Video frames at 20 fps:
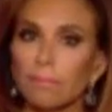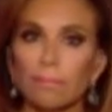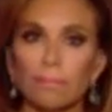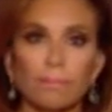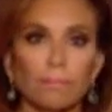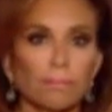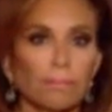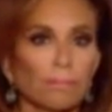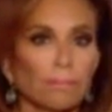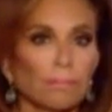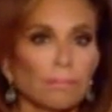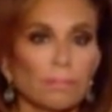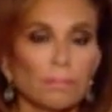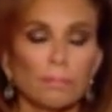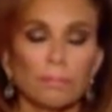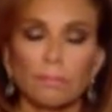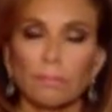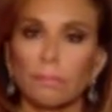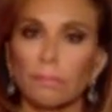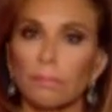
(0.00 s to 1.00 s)

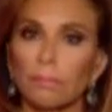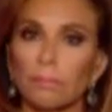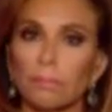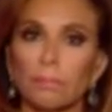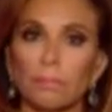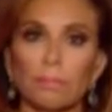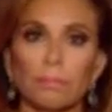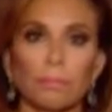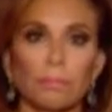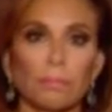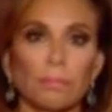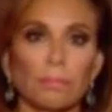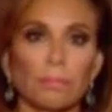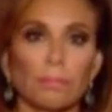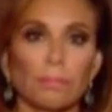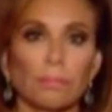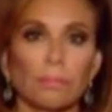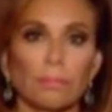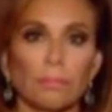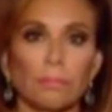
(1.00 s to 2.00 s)

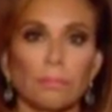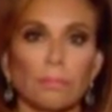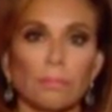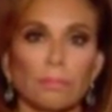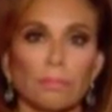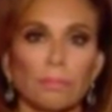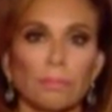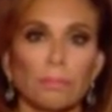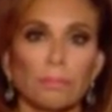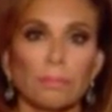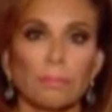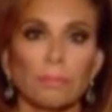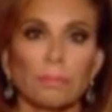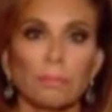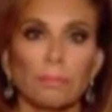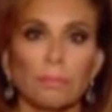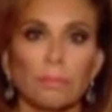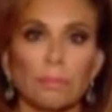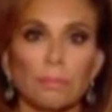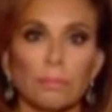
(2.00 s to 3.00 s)

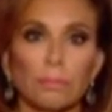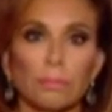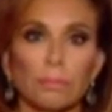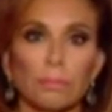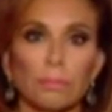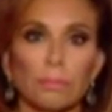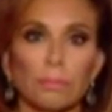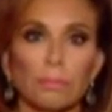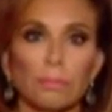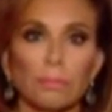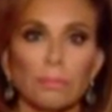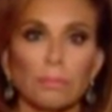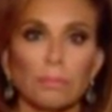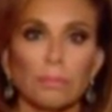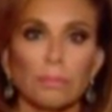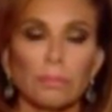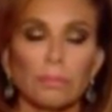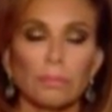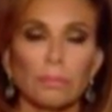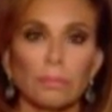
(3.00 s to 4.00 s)

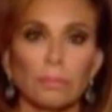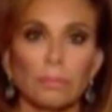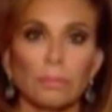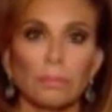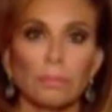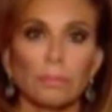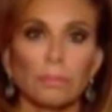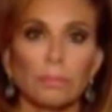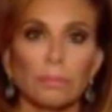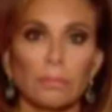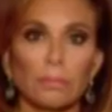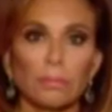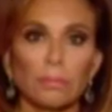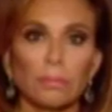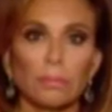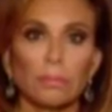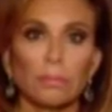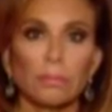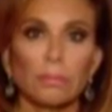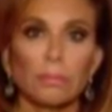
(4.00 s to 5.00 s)

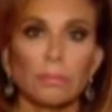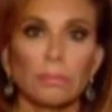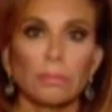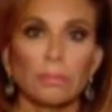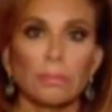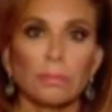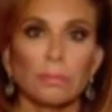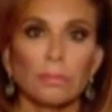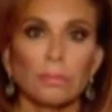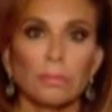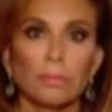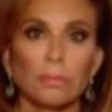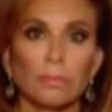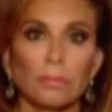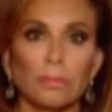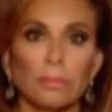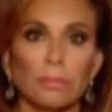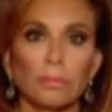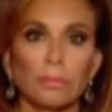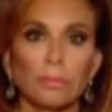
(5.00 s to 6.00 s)

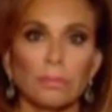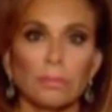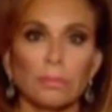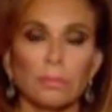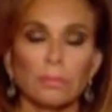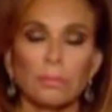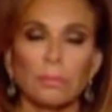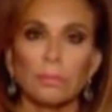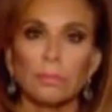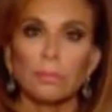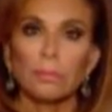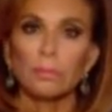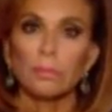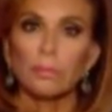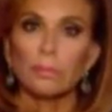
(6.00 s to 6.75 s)
The person shown says nothing.